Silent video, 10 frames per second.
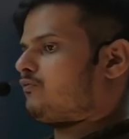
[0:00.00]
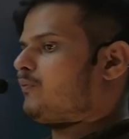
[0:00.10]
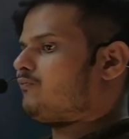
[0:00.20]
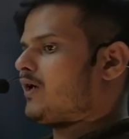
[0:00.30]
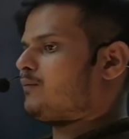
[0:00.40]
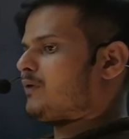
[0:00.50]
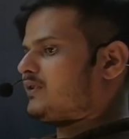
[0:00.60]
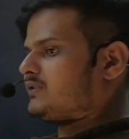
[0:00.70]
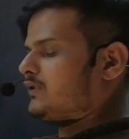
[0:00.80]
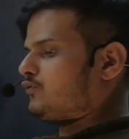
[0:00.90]
be 1
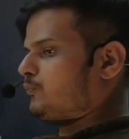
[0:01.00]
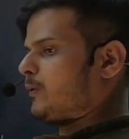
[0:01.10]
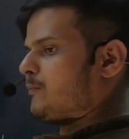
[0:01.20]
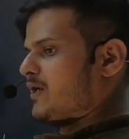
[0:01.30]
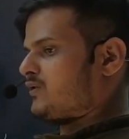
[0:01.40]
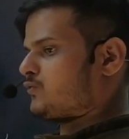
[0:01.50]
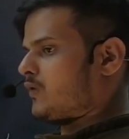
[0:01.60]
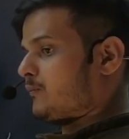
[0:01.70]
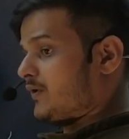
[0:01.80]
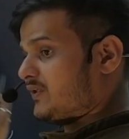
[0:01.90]
minus e to the power minus
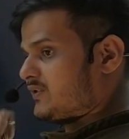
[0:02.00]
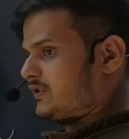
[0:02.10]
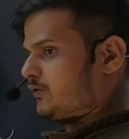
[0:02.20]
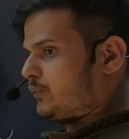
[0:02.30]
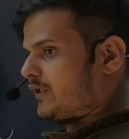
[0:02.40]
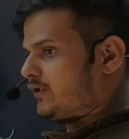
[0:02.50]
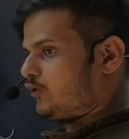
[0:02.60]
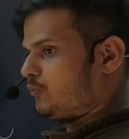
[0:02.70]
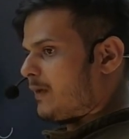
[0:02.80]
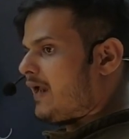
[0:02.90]
1 minus c into
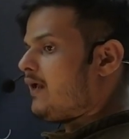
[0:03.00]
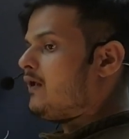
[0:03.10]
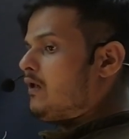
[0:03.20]
NTU by